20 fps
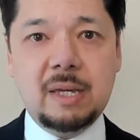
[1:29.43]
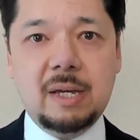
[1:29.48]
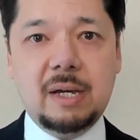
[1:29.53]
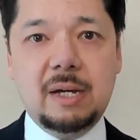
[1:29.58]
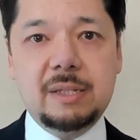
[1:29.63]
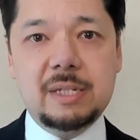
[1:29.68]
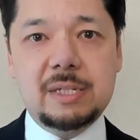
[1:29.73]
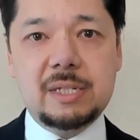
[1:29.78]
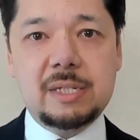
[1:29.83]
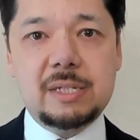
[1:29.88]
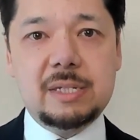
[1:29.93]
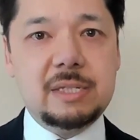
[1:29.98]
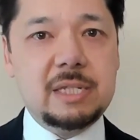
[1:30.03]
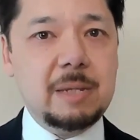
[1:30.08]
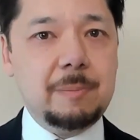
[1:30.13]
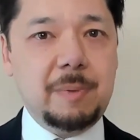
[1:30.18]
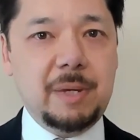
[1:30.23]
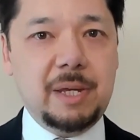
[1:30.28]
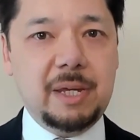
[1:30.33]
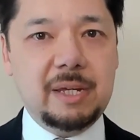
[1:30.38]
This is
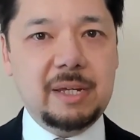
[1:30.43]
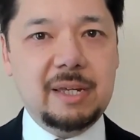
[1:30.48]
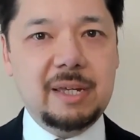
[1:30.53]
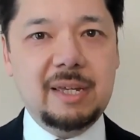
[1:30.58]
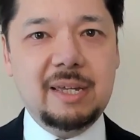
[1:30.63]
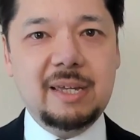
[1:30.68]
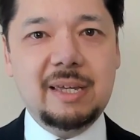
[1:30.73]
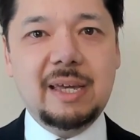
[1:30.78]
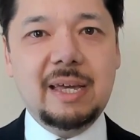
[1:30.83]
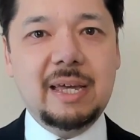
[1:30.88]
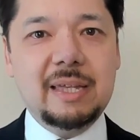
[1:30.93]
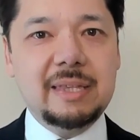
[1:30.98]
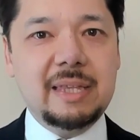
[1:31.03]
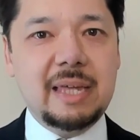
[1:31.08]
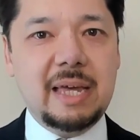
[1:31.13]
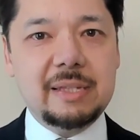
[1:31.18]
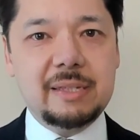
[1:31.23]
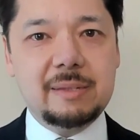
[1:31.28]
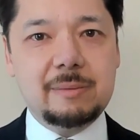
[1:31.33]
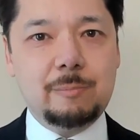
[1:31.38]
tipping, and
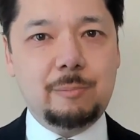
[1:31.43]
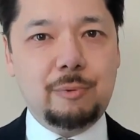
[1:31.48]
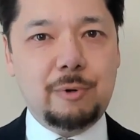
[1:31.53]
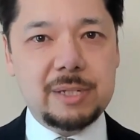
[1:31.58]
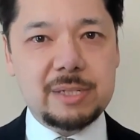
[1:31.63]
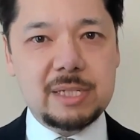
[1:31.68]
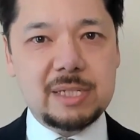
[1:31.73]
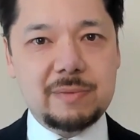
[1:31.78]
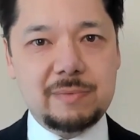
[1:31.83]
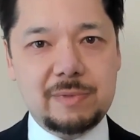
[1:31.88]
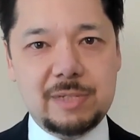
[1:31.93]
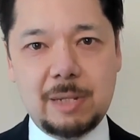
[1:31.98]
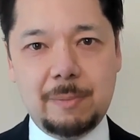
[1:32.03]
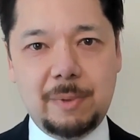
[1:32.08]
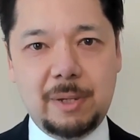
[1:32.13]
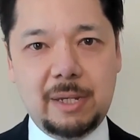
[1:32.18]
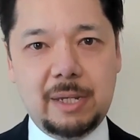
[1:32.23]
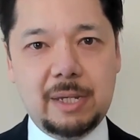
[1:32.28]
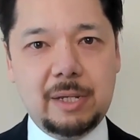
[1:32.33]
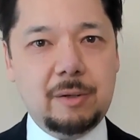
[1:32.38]
that presence of
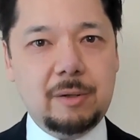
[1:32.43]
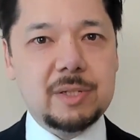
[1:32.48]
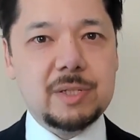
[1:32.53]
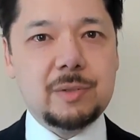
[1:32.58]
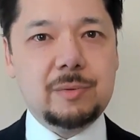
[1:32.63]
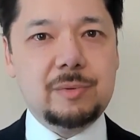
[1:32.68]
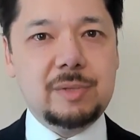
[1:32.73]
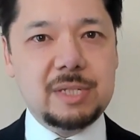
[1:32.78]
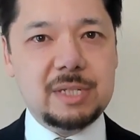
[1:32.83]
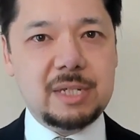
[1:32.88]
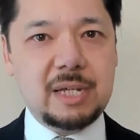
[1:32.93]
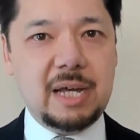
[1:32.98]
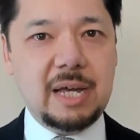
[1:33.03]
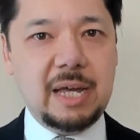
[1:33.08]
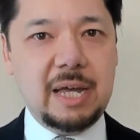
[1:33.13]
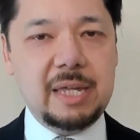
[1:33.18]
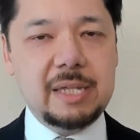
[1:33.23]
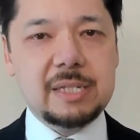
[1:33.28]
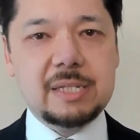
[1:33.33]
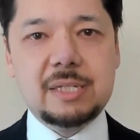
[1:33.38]
tipping can also
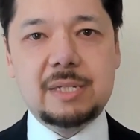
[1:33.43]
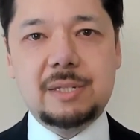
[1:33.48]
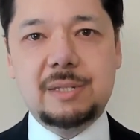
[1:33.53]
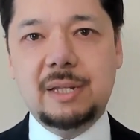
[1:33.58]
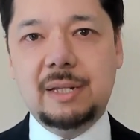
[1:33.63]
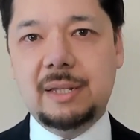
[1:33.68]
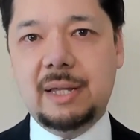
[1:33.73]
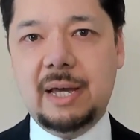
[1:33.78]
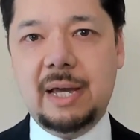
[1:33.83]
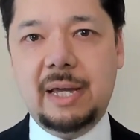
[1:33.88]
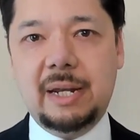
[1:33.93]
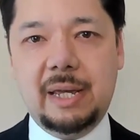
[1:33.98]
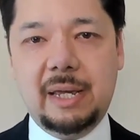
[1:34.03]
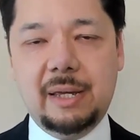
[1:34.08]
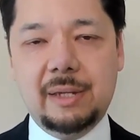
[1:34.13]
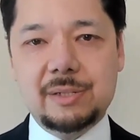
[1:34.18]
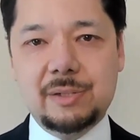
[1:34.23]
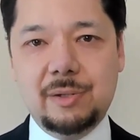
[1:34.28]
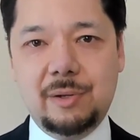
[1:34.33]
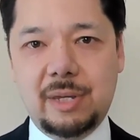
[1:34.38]
disguise the
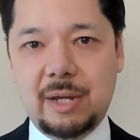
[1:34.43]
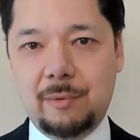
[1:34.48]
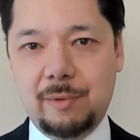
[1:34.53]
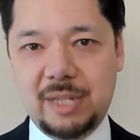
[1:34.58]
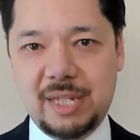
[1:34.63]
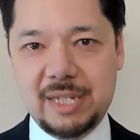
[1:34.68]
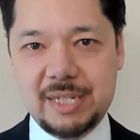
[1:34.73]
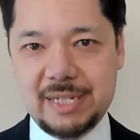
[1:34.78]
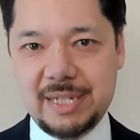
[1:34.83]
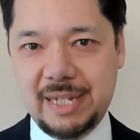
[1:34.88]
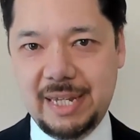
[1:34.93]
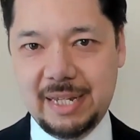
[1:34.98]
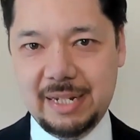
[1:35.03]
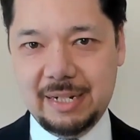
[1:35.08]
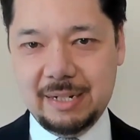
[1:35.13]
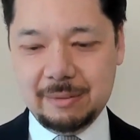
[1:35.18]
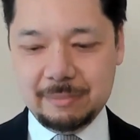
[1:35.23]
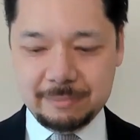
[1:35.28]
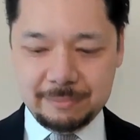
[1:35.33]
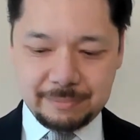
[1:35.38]
lining, so you can't really see
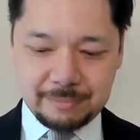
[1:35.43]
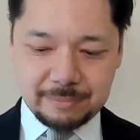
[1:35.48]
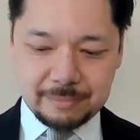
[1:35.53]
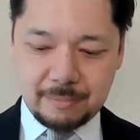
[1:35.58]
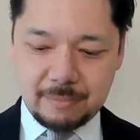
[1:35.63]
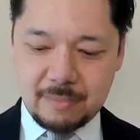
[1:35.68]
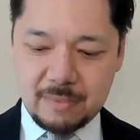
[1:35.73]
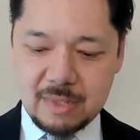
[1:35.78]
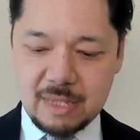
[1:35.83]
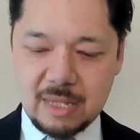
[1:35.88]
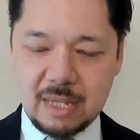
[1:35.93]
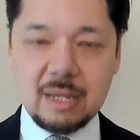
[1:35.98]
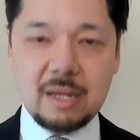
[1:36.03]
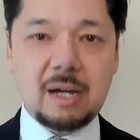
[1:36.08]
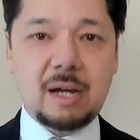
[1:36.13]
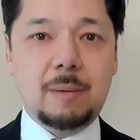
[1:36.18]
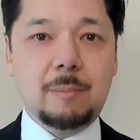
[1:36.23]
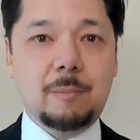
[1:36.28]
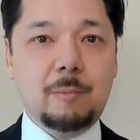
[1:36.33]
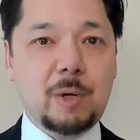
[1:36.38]
it.
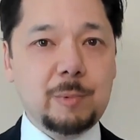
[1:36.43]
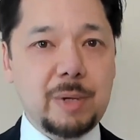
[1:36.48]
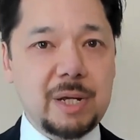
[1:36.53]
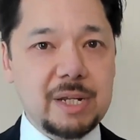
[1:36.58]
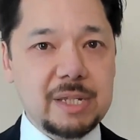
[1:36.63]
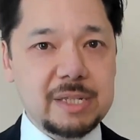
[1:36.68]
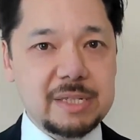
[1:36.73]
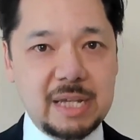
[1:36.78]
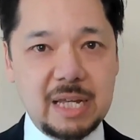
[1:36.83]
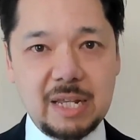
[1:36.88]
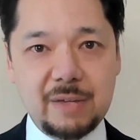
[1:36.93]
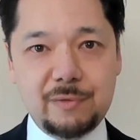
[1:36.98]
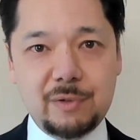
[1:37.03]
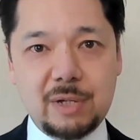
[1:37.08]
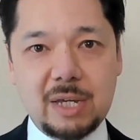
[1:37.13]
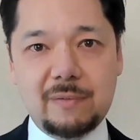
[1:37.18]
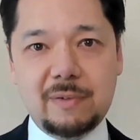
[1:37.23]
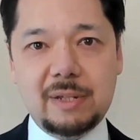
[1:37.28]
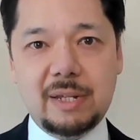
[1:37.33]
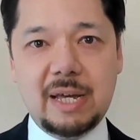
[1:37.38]
One way to tell if
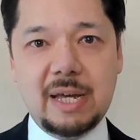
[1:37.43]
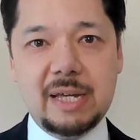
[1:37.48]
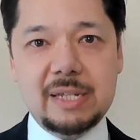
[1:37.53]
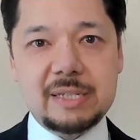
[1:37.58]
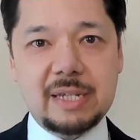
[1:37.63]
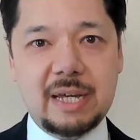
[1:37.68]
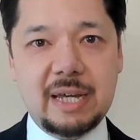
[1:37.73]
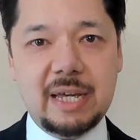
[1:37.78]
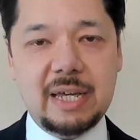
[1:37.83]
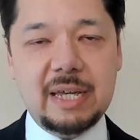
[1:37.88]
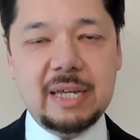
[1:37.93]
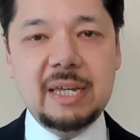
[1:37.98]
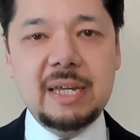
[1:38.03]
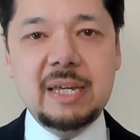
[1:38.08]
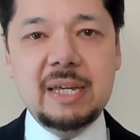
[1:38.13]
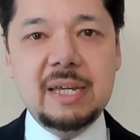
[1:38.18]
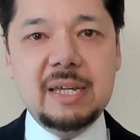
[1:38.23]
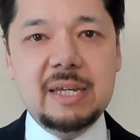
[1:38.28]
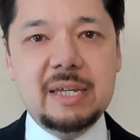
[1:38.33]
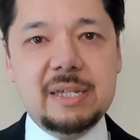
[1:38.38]
you have a lined tie
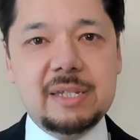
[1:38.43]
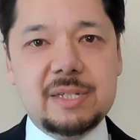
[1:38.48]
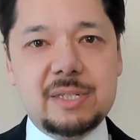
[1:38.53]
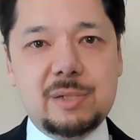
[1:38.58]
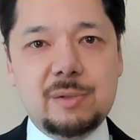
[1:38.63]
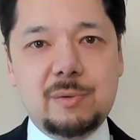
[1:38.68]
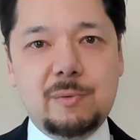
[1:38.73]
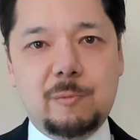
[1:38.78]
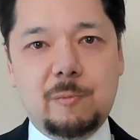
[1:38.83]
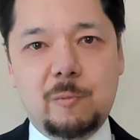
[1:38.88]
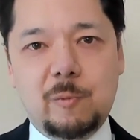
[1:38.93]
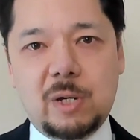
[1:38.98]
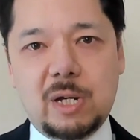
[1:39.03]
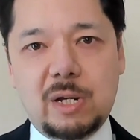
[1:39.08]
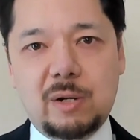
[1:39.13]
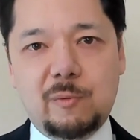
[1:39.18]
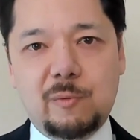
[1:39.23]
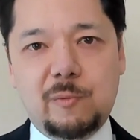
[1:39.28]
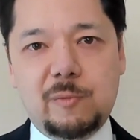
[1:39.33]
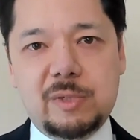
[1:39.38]
is to
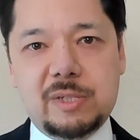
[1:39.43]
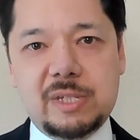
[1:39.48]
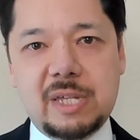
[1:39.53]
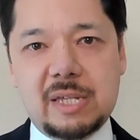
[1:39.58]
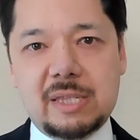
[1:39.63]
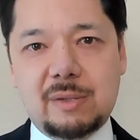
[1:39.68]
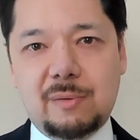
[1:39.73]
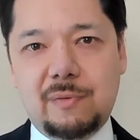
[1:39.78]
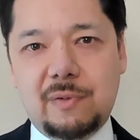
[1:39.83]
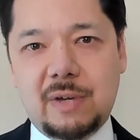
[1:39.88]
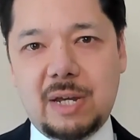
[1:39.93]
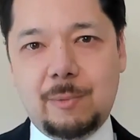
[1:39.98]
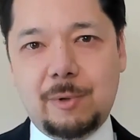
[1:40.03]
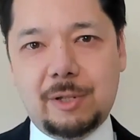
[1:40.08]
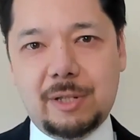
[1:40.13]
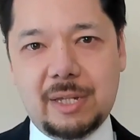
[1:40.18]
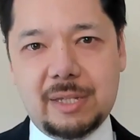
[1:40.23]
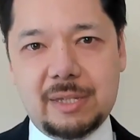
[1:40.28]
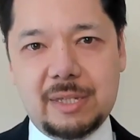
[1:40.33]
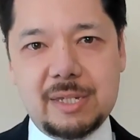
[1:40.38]
kind of take the
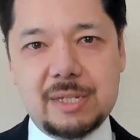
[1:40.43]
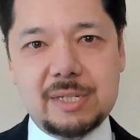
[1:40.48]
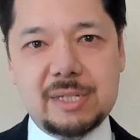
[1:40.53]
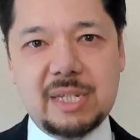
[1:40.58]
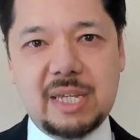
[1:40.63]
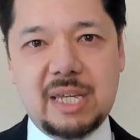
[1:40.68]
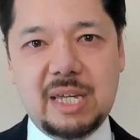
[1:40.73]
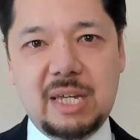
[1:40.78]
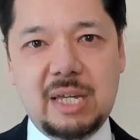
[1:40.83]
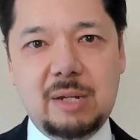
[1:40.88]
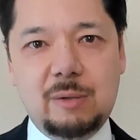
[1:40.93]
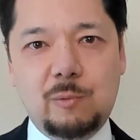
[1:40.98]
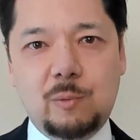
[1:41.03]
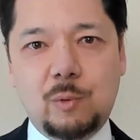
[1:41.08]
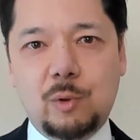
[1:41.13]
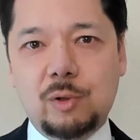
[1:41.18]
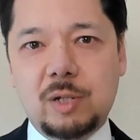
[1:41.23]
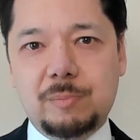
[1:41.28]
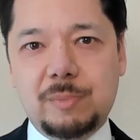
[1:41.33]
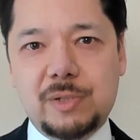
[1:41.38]
fabric like this and
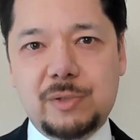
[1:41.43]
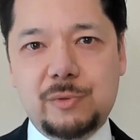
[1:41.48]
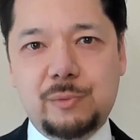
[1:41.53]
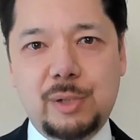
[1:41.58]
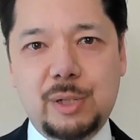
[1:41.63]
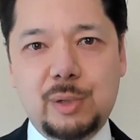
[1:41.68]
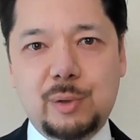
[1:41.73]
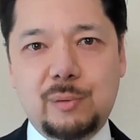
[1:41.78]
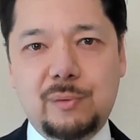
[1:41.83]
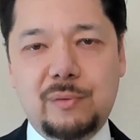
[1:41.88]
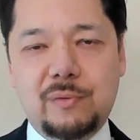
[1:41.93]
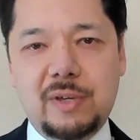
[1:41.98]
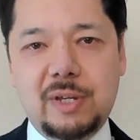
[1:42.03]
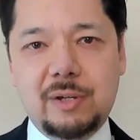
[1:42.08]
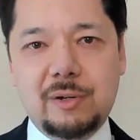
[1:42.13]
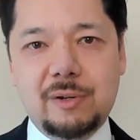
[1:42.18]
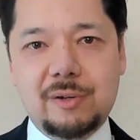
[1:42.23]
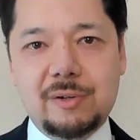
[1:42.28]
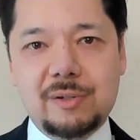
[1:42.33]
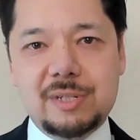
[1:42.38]
roll it between your
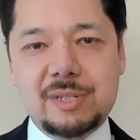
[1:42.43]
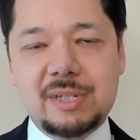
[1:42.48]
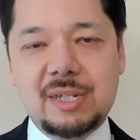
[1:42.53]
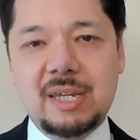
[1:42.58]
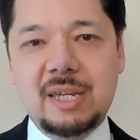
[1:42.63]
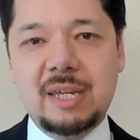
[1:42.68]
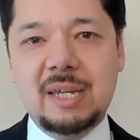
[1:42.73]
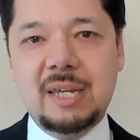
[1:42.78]
fingers.